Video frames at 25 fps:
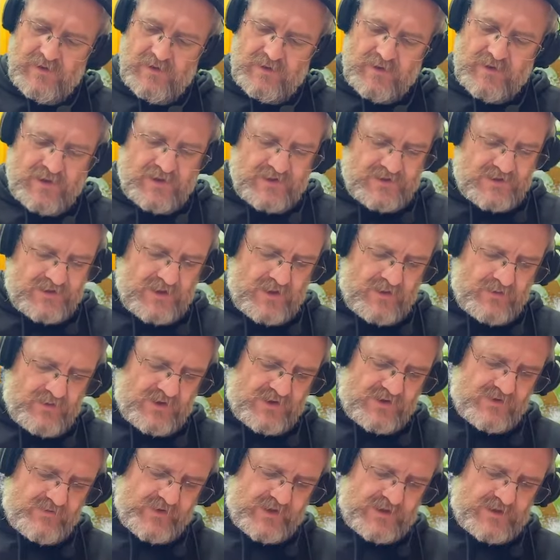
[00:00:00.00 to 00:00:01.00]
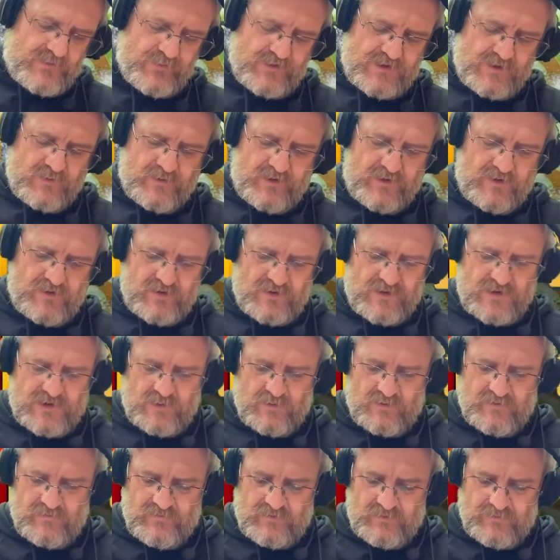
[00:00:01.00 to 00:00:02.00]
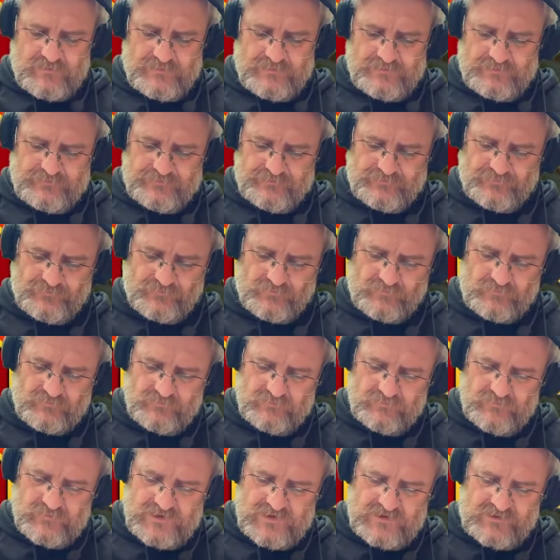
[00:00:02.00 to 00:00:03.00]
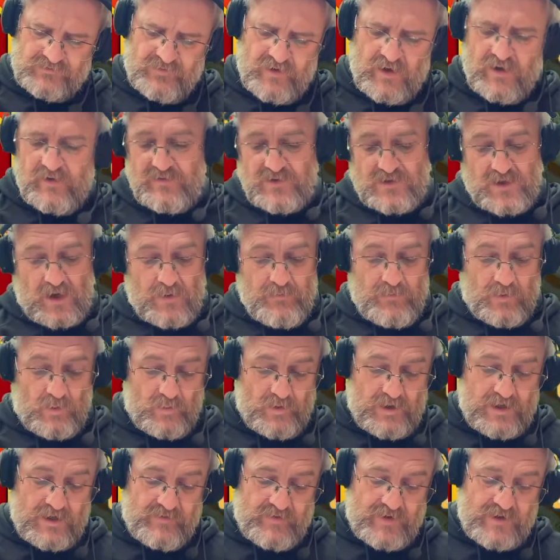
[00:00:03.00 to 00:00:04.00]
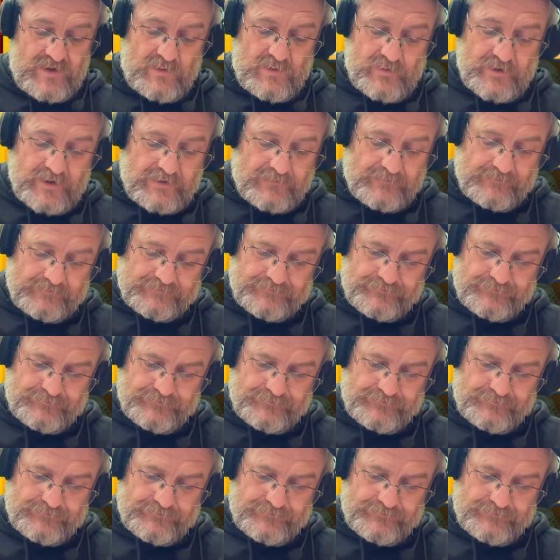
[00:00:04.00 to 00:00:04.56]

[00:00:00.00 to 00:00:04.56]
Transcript: There's no stress between the two of them, as far as I'm aware, anyway.